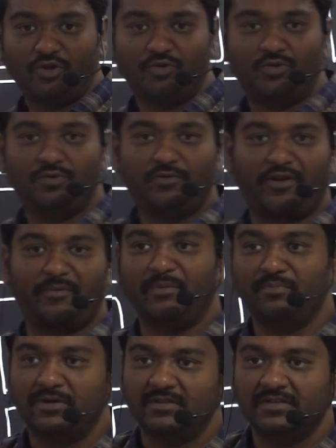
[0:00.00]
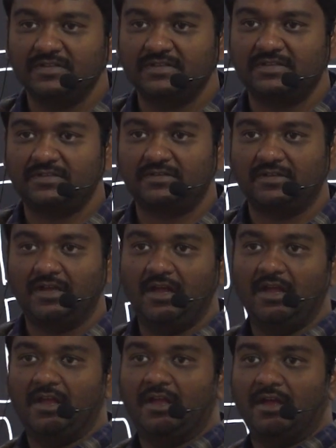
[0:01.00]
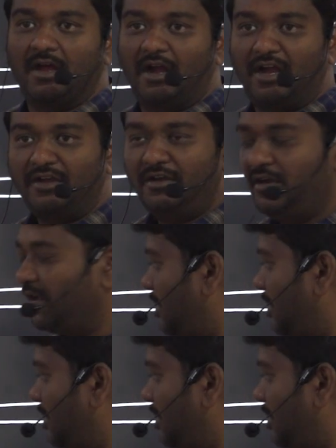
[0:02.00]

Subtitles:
you to remember this, and